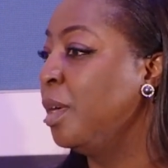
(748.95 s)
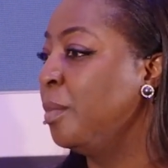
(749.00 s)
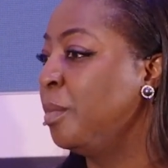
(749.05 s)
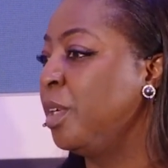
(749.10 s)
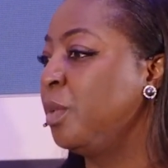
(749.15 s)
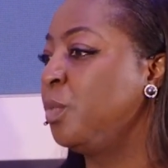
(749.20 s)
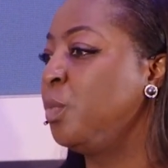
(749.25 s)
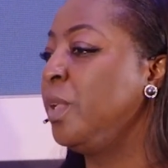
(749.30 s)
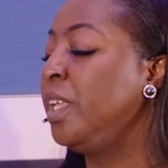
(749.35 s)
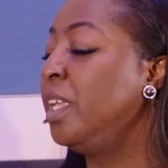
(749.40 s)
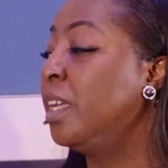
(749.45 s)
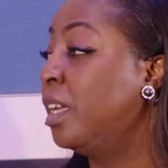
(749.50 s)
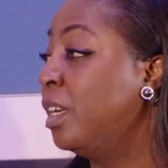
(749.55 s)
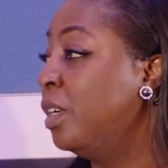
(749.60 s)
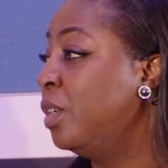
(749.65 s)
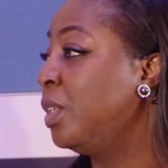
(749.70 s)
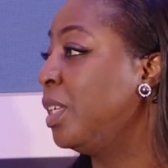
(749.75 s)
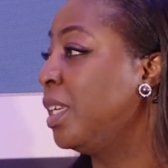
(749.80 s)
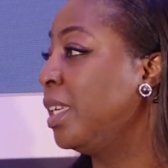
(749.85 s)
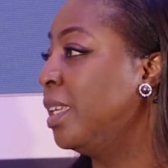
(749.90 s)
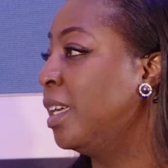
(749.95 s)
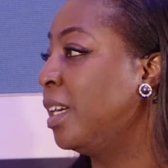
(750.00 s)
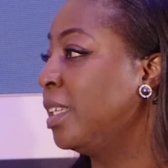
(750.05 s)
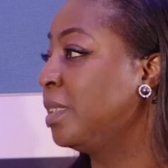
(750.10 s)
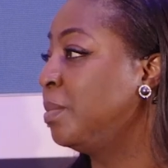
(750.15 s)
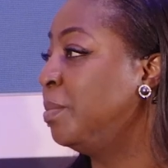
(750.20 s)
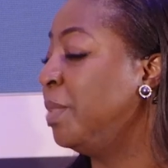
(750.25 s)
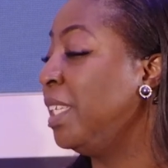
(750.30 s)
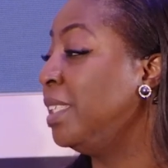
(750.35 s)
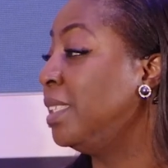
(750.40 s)
But we are looking
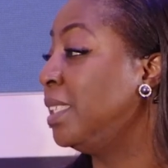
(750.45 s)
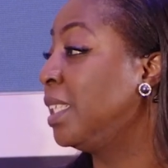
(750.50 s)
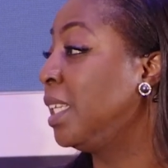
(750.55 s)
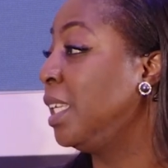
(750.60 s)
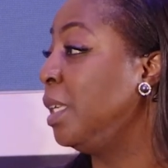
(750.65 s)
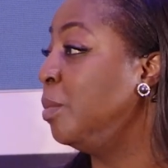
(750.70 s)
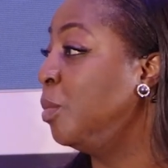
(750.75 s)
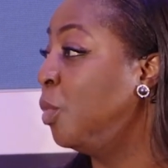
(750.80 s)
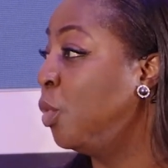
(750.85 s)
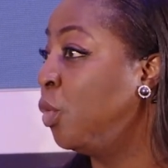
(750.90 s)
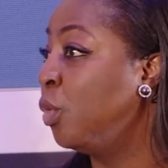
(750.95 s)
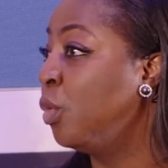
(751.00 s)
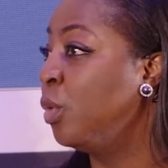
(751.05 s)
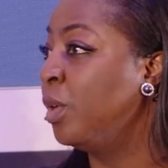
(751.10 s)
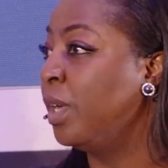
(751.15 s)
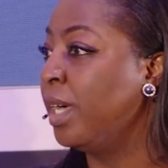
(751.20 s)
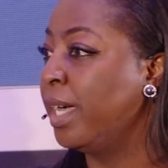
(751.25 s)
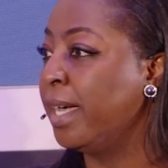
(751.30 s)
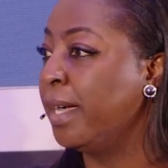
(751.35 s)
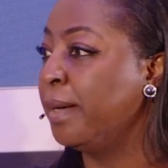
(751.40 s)
at basically more